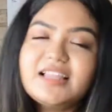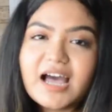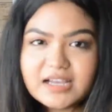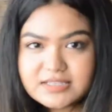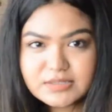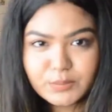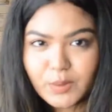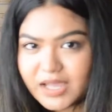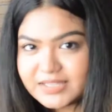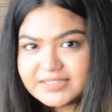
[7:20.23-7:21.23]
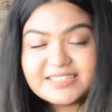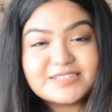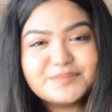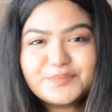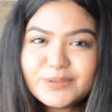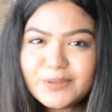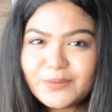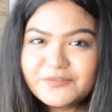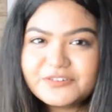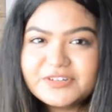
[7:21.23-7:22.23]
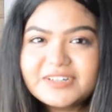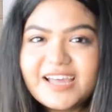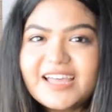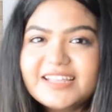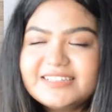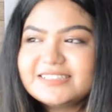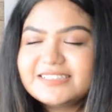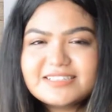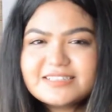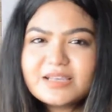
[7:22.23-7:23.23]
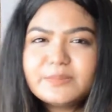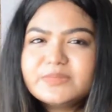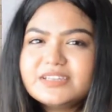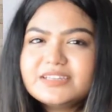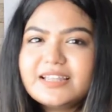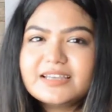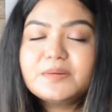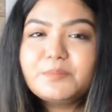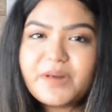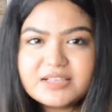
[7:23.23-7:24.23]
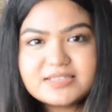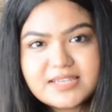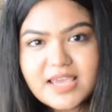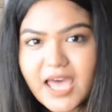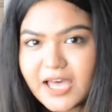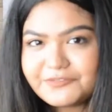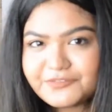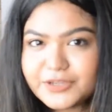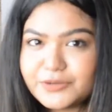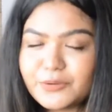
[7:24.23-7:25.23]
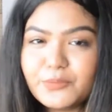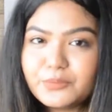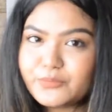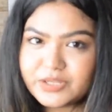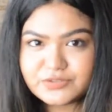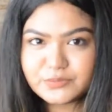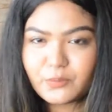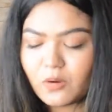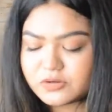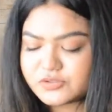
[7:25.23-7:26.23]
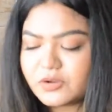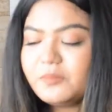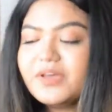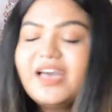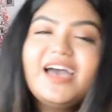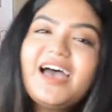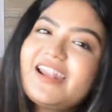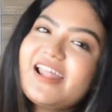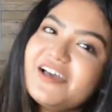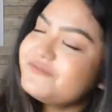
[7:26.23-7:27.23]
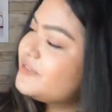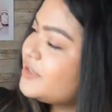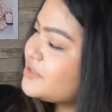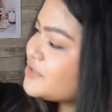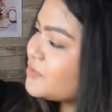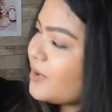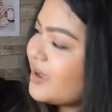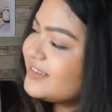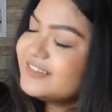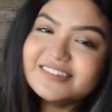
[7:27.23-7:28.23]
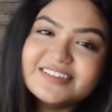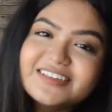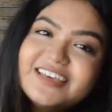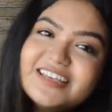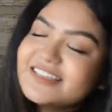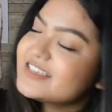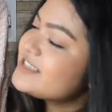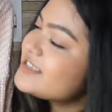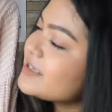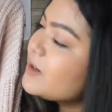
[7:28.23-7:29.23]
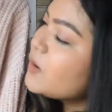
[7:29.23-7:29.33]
last one is a pullover and this is something like a must have in your winter wardrobe and I have this one this is a